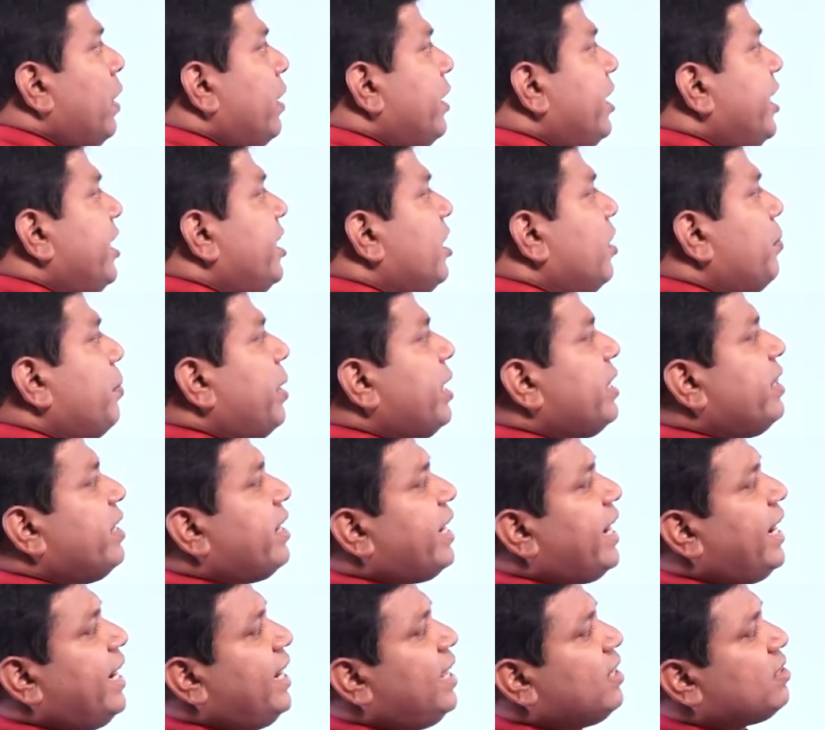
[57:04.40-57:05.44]
determine the
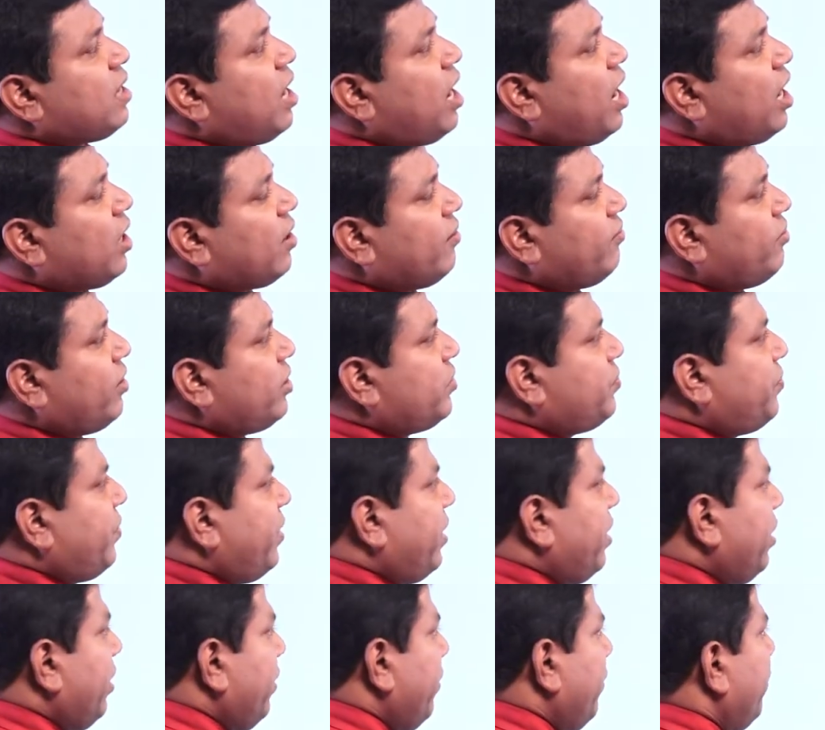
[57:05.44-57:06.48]
radius R of the
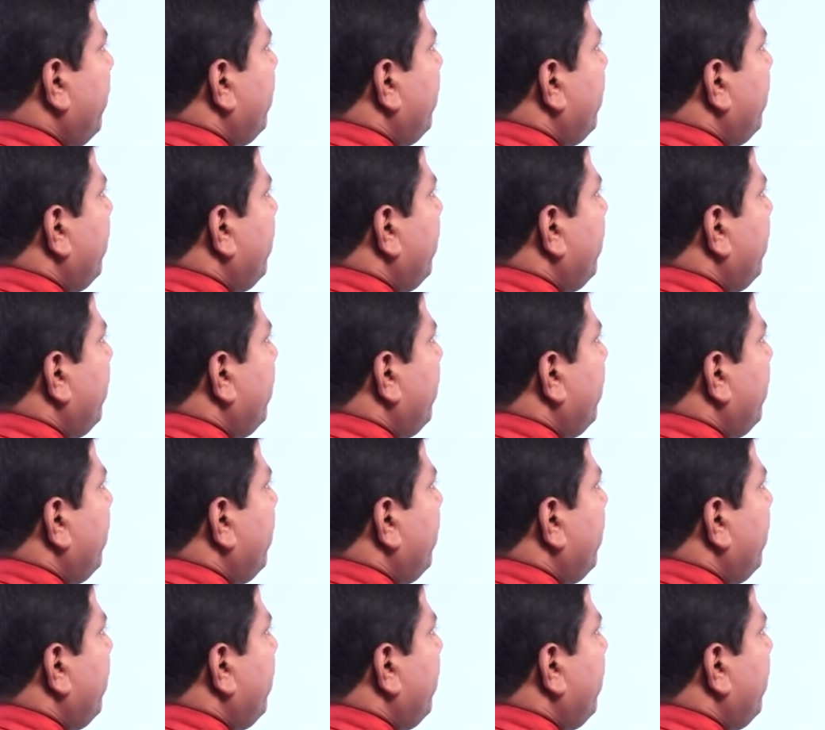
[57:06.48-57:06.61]
sphere.